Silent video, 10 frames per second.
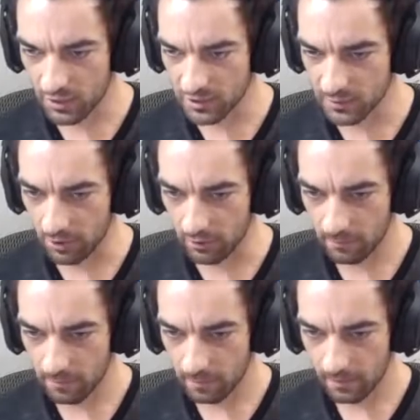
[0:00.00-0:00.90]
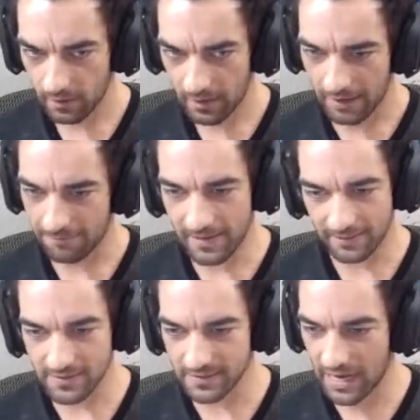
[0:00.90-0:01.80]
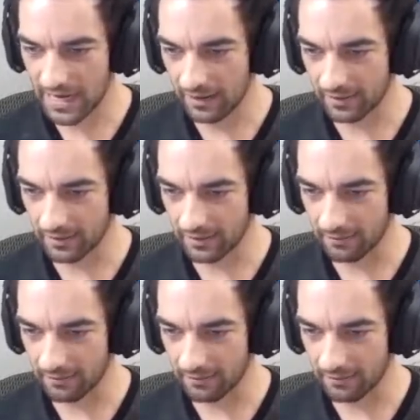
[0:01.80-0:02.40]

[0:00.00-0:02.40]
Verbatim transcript: this, bro. I faked this guy out, I think. I